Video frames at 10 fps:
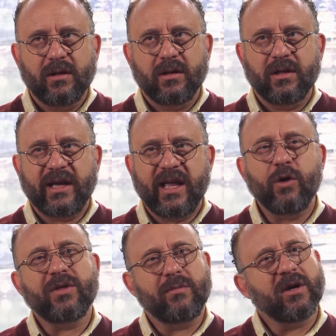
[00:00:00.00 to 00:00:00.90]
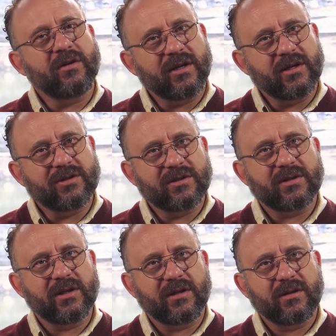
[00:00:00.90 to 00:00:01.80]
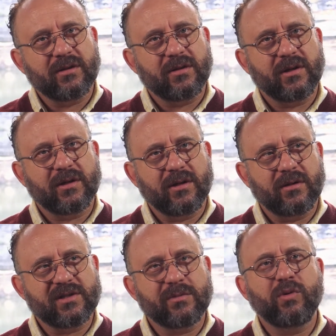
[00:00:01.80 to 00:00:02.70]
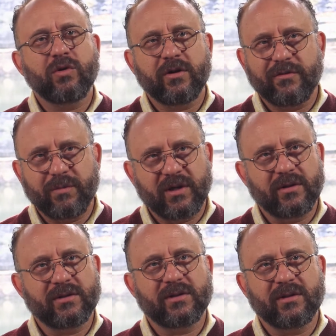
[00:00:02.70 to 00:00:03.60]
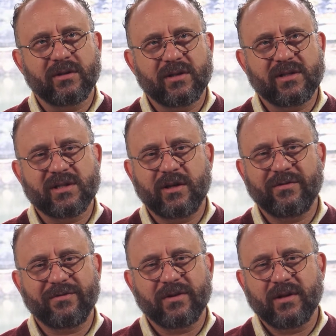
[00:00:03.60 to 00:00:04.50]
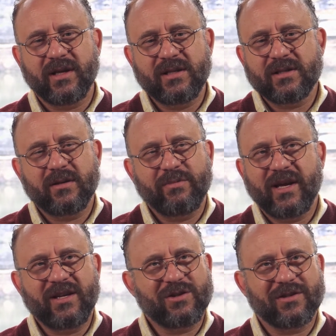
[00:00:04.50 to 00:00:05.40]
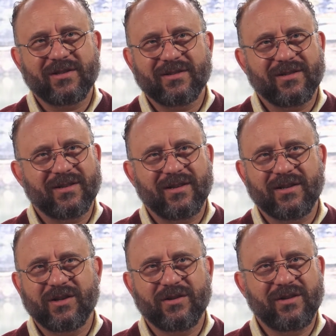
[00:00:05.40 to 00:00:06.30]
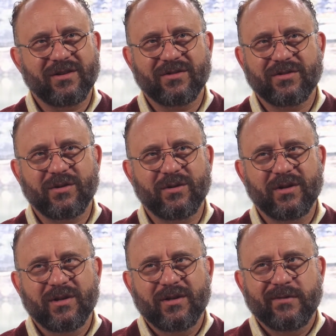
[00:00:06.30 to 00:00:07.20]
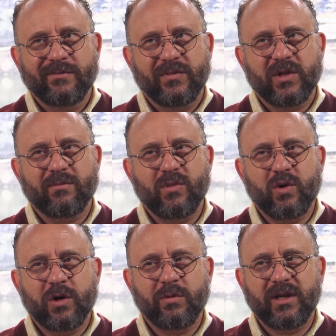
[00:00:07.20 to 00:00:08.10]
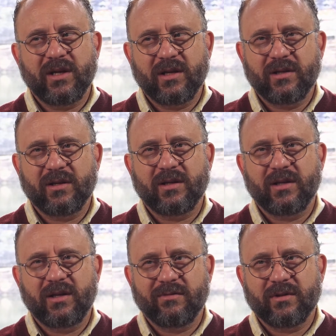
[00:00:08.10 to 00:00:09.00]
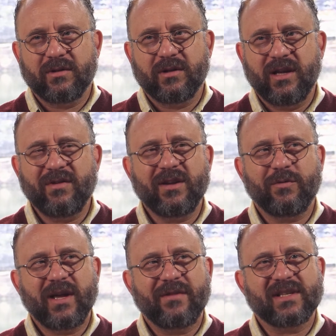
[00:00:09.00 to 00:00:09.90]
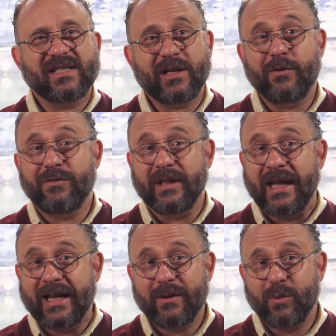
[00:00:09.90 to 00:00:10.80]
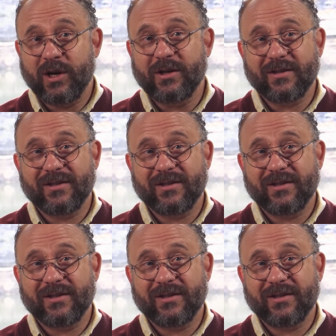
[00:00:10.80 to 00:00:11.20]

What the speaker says: like healthy parenting, I should say, like supportive parenting, because self is compassionate and curious. So the more we even if we have a self-like part,